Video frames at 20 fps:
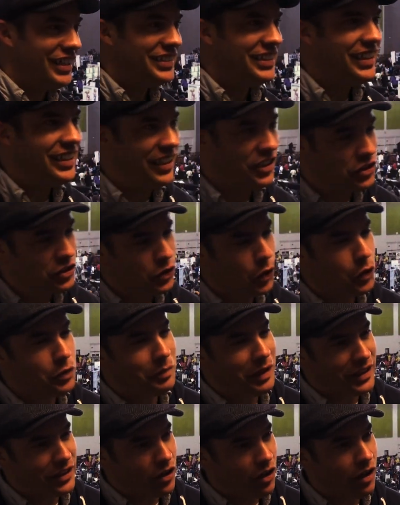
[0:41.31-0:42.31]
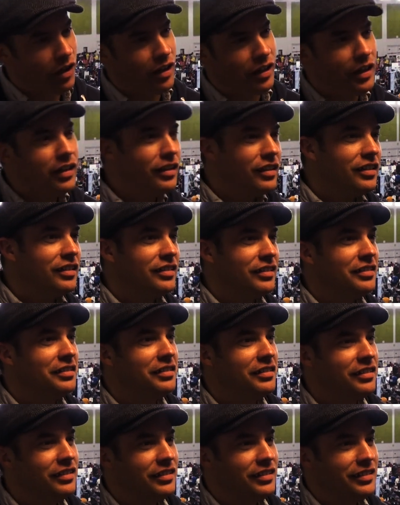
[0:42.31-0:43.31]
I did. I sold my car
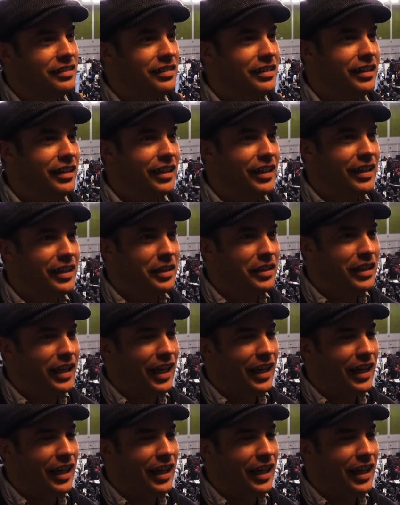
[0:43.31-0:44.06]
and